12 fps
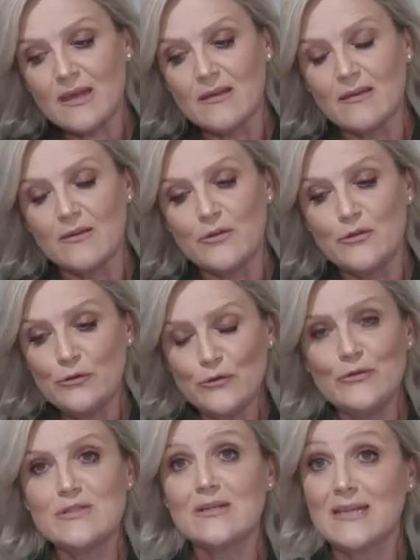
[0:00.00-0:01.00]

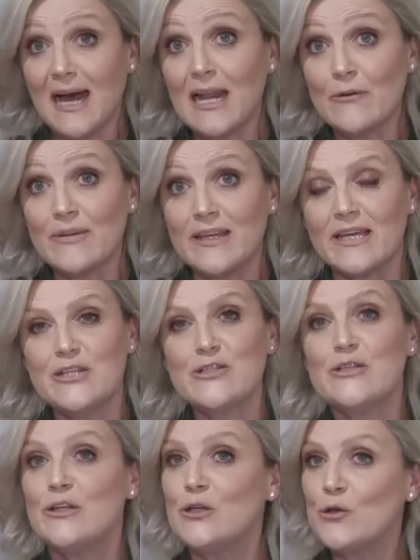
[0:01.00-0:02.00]
use colour in the kitchen
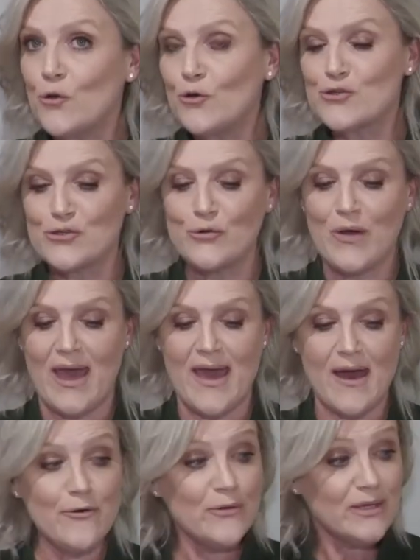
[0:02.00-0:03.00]
and you're not sure
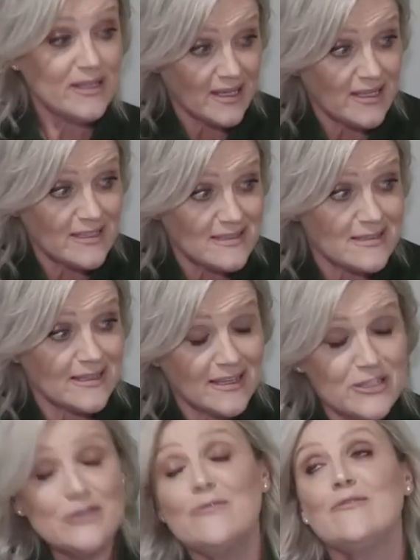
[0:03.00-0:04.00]
how, get your
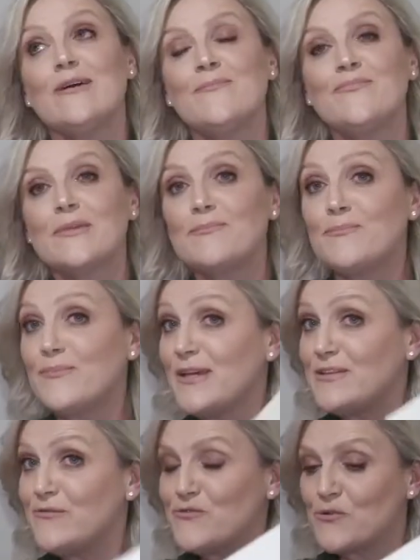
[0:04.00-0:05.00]
piece
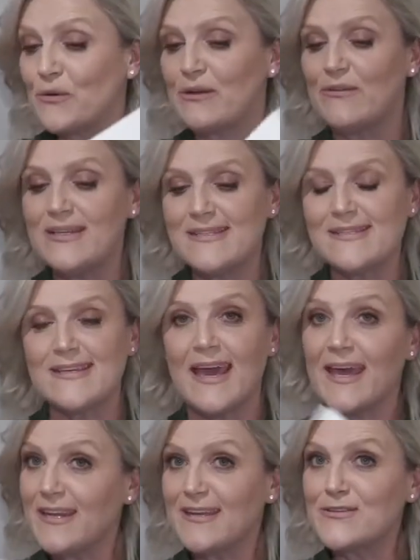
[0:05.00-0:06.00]
of joinery, scan
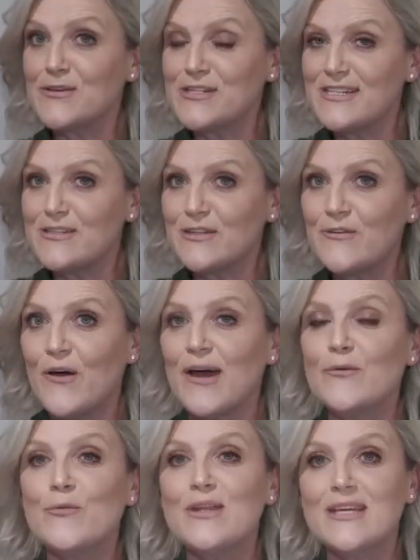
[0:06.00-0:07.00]
it as I did
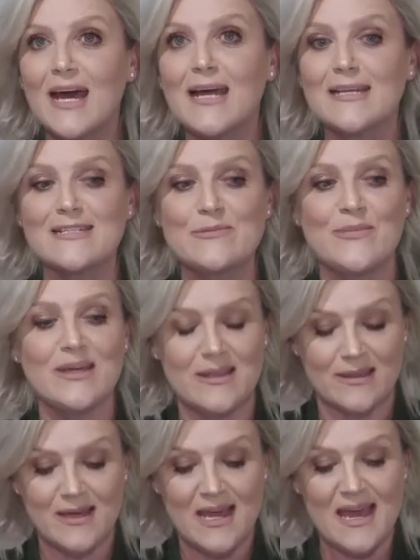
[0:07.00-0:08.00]
tonight with Colorsmith,
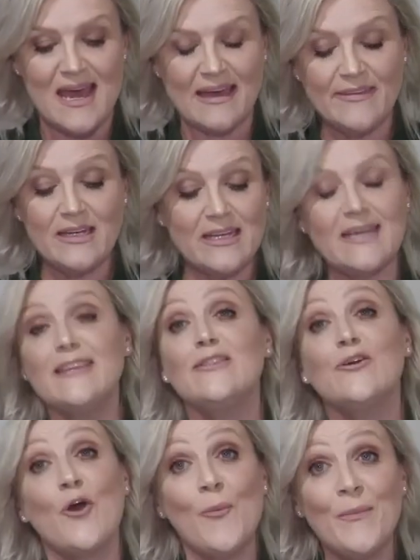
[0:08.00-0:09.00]
and then hit the
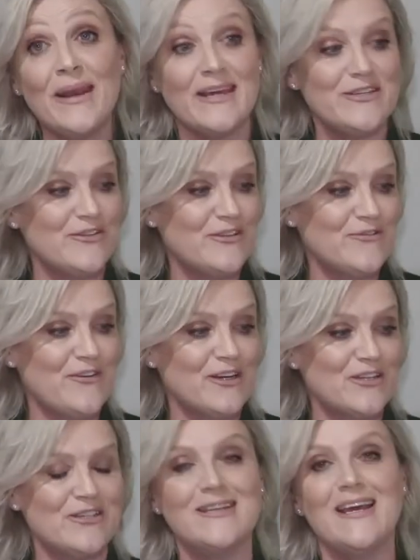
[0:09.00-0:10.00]
combinations
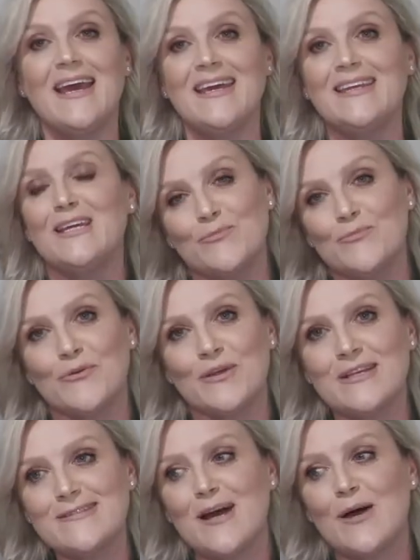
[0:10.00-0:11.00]
function, and it
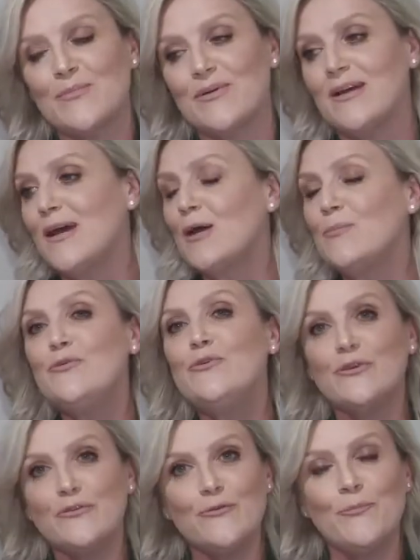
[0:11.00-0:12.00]
brings up a
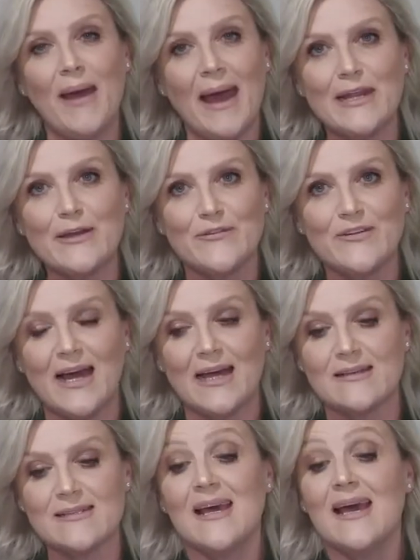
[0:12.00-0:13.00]
beautiful palette of
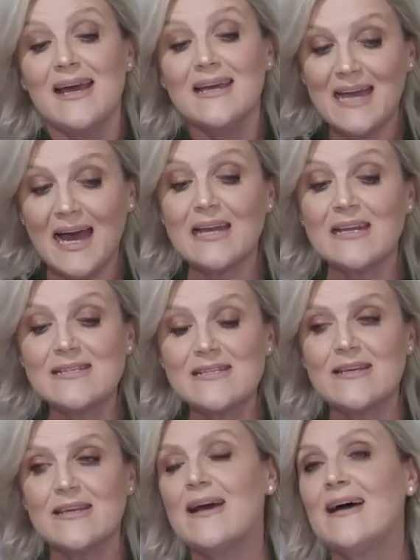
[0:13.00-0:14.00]
colours
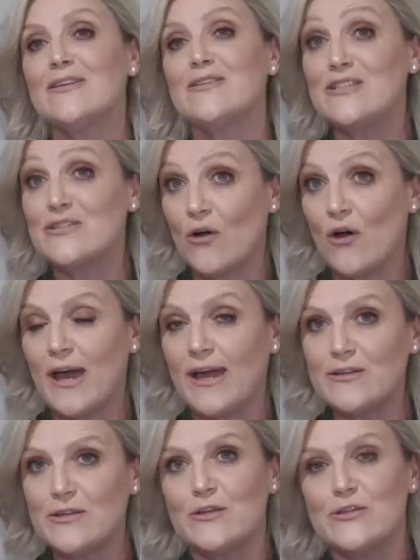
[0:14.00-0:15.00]
that are
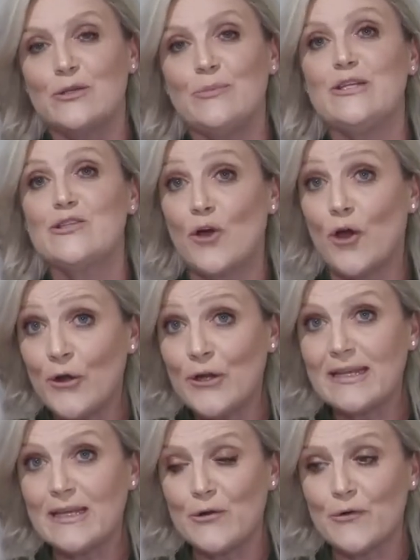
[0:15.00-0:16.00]
designed to be
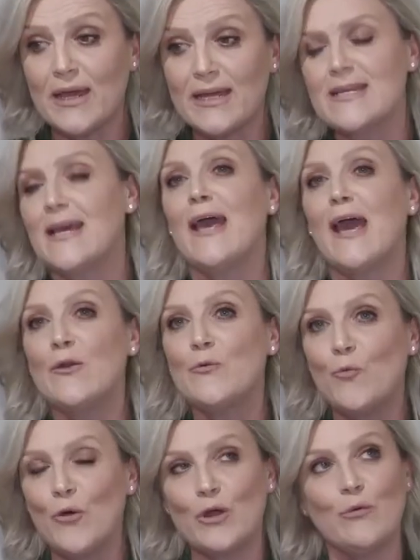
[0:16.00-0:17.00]
tonally correct and
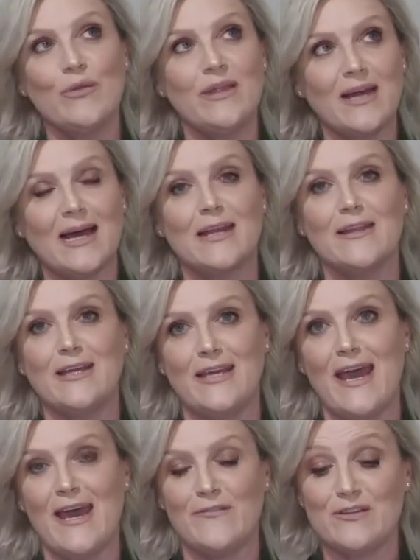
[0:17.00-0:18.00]
work with the colour that you
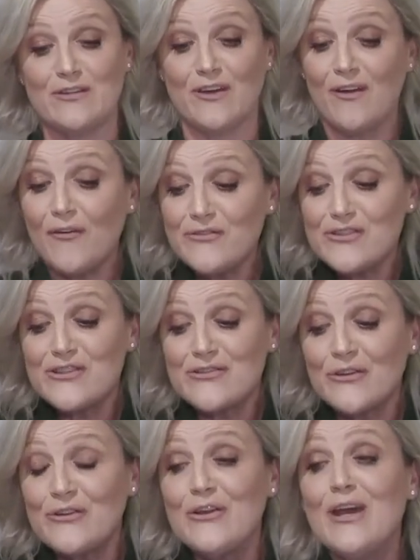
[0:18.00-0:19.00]
have. So I've just
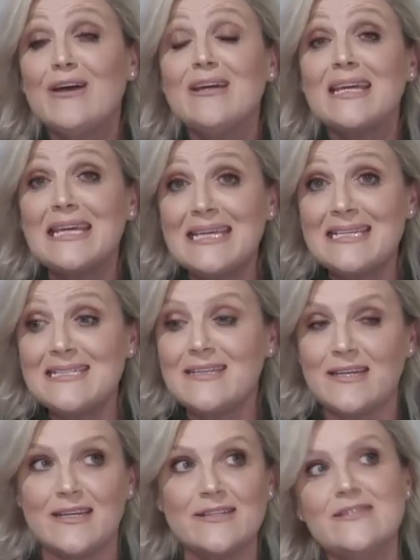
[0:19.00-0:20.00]
shown you how easy it
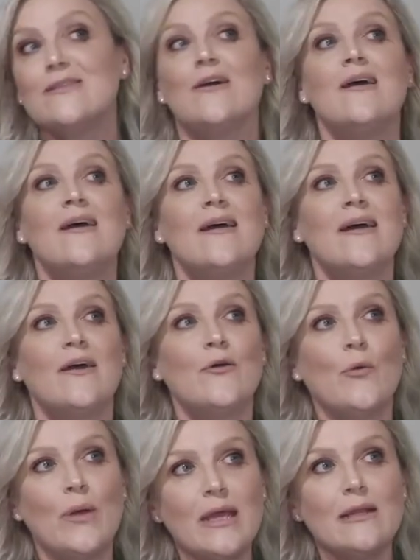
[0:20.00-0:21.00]
is, and I'll
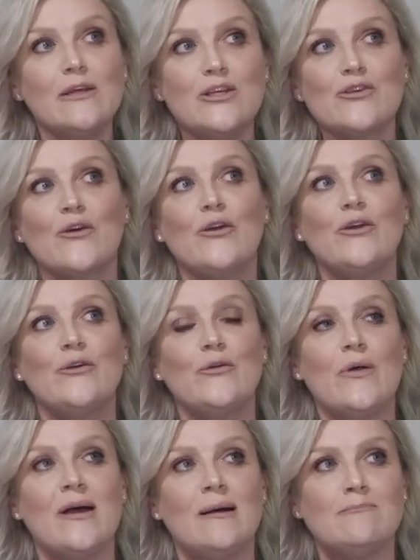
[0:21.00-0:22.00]
quickly show you
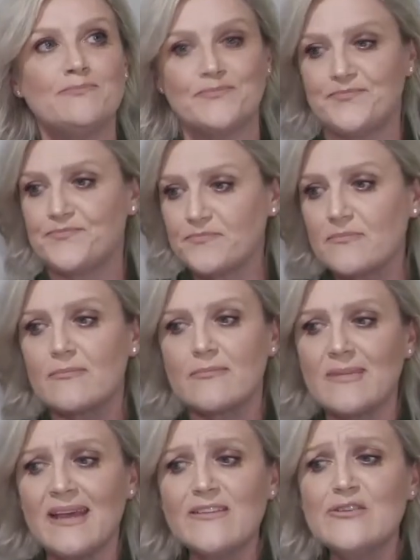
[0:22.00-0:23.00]

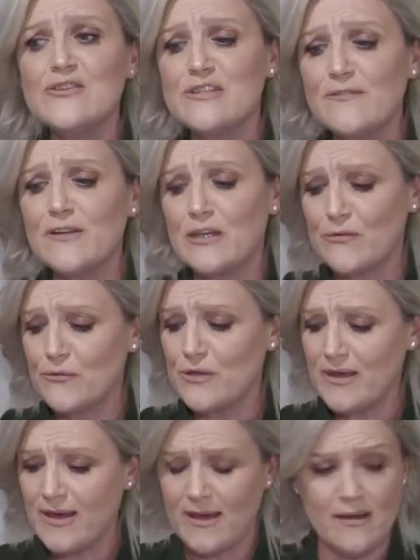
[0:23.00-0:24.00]
as I just flick through
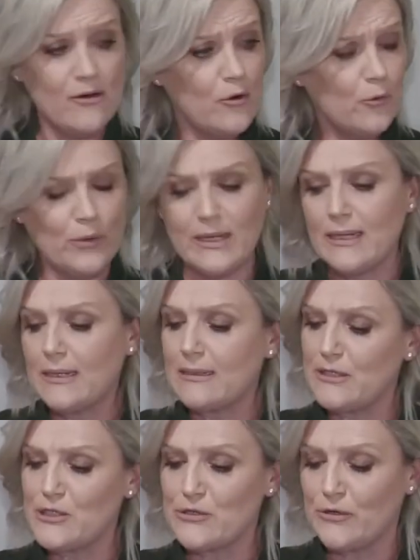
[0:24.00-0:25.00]
there, I'll quickly
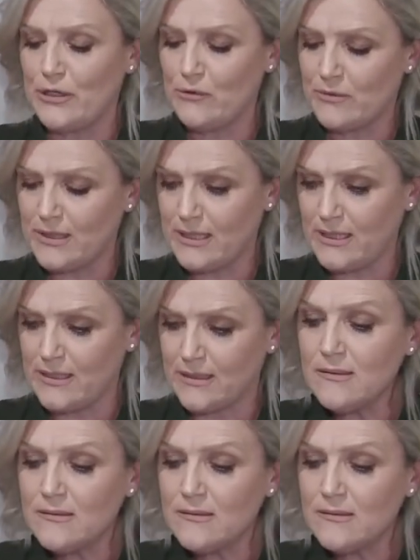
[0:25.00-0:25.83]
show you on here.